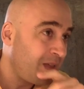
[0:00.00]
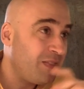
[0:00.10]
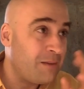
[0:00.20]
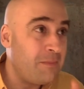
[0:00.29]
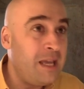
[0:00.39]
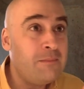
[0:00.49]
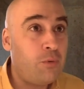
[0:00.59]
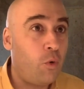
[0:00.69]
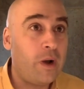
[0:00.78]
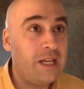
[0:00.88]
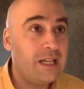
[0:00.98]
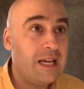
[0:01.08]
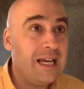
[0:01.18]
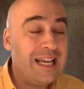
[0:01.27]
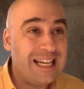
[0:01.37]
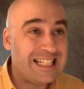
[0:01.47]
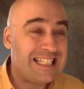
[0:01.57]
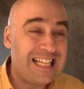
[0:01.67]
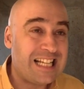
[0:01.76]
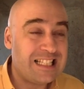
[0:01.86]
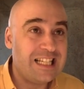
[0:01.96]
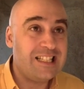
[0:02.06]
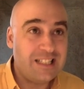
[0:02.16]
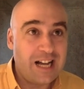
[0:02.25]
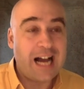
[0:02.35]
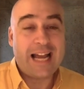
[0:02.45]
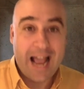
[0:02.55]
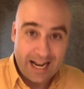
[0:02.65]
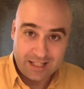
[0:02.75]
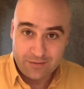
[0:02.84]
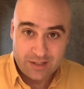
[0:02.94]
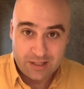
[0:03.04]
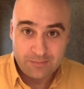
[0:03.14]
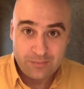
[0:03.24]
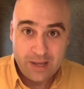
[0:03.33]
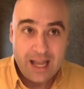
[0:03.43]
the main point, in a sense, is not activism.